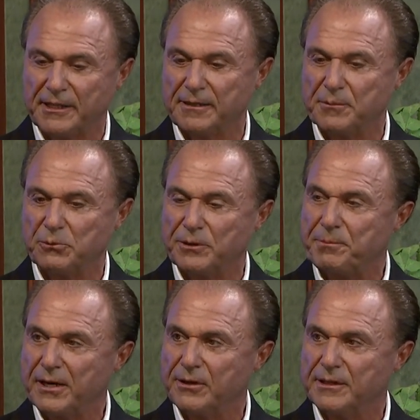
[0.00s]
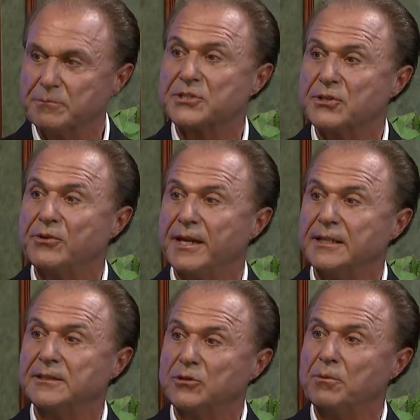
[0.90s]
them and repairing them so they
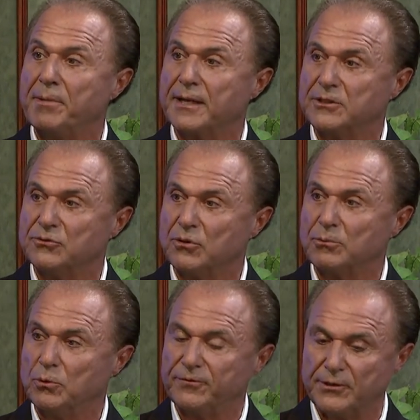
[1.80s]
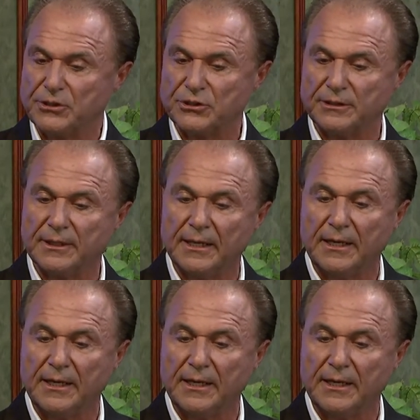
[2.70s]
can go back to normal function.